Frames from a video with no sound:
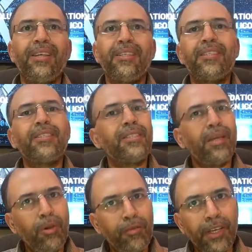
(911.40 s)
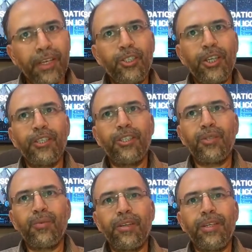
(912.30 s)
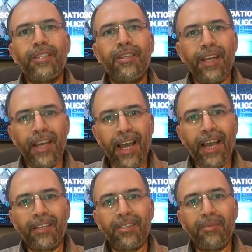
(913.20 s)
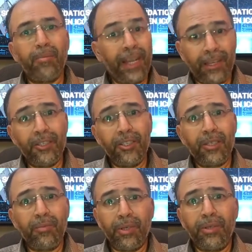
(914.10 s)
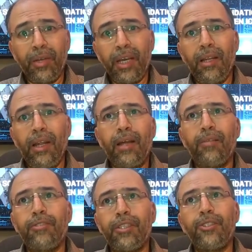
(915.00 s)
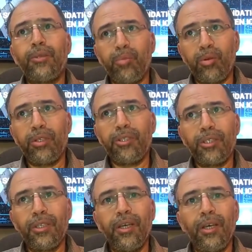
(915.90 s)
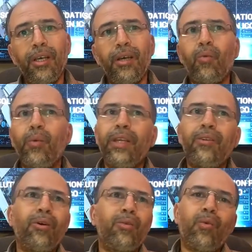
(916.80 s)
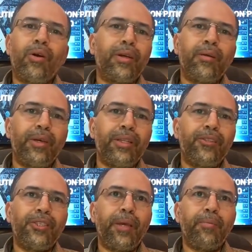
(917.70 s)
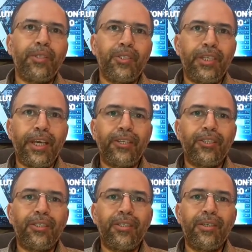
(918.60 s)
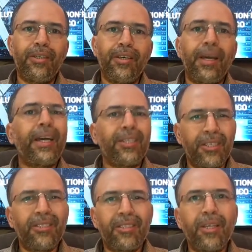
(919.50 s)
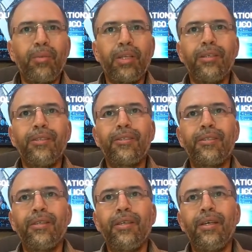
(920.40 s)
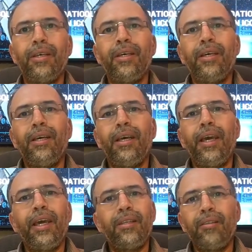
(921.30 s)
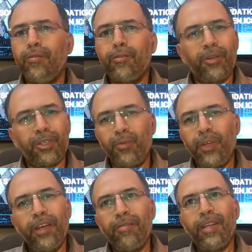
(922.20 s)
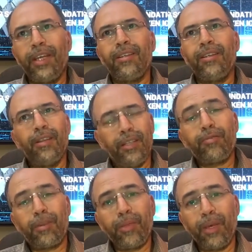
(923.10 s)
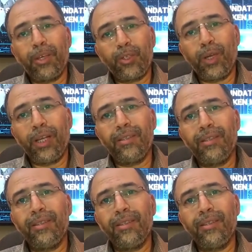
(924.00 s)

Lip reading: Since some of the exchanges were recently hacked, back in December you had a lot of such reports, we do not want to commit the same mistakes as some others. And of course, we have learned from them as well.